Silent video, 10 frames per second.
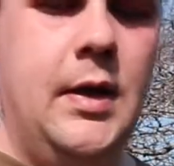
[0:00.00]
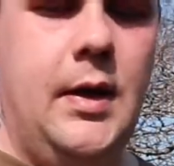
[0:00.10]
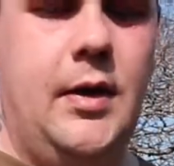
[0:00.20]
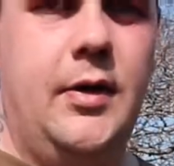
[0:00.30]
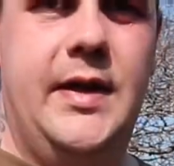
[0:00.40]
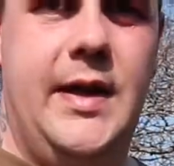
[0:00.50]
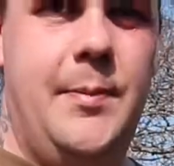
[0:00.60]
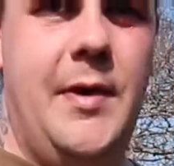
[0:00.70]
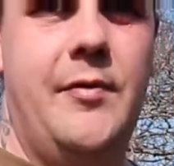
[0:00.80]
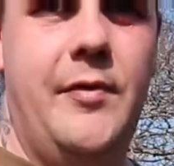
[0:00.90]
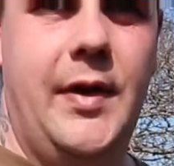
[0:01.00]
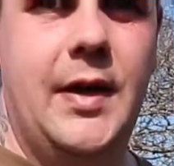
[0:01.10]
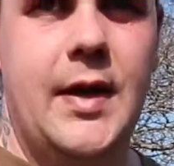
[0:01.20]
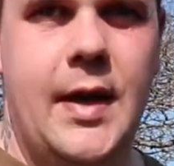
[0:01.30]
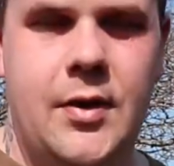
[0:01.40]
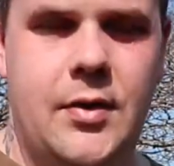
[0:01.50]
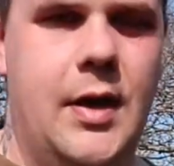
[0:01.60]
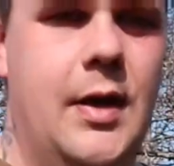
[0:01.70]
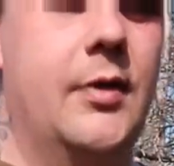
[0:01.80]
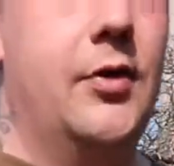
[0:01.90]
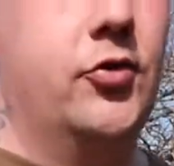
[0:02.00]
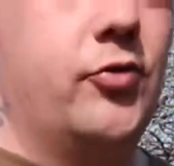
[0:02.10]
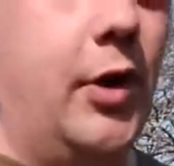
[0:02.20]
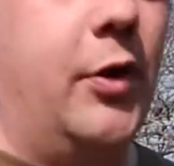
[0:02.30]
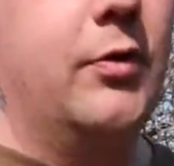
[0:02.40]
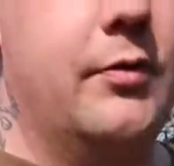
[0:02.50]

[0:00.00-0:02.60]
and I can keep everything in that. The drone,